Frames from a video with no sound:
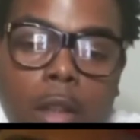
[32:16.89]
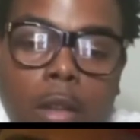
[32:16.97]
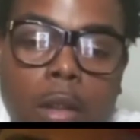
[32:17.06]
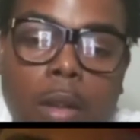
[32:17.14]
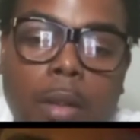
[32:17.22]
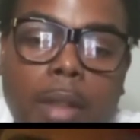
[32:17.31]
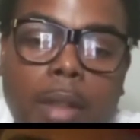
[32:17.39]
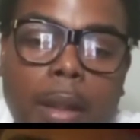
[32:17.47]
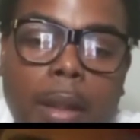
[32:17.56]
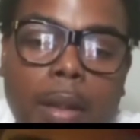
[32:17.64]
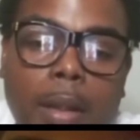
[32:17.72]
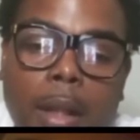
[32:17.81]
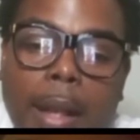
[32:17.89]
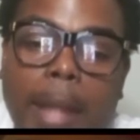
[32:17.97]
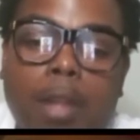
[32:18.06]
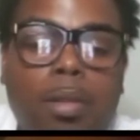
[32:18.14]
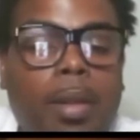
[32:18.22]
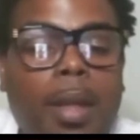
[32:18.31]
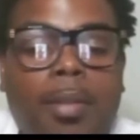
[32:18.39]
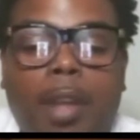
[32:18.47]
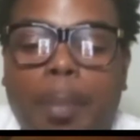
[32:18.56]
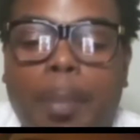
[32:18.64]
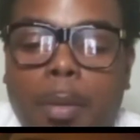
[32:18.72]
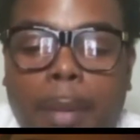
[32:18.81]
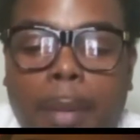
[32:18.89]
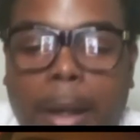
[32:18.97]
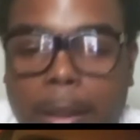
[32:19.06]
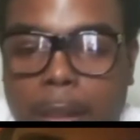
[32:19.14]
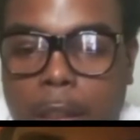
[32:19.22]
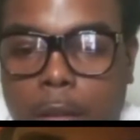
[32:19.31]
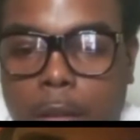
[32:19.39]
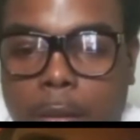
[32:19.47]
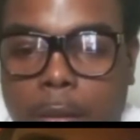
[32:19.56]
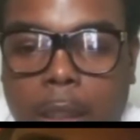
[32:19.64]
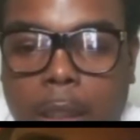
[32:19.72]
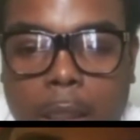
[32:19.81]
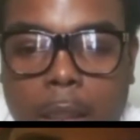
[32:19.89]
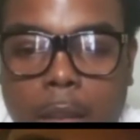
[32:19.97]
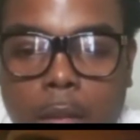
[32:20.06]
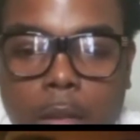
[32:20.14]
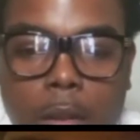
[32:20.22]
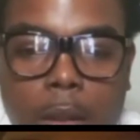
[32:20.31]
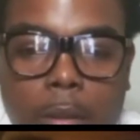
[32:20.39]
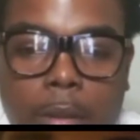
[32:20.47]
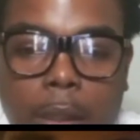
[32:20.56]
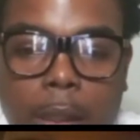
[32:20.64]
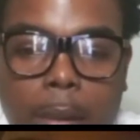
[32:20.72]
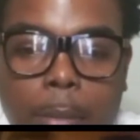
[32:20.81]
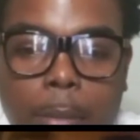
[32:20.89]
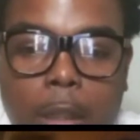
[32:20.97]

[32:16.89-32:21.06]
You know what I'm saying? Like you say, some people might think you conceited, you know what I'm saying?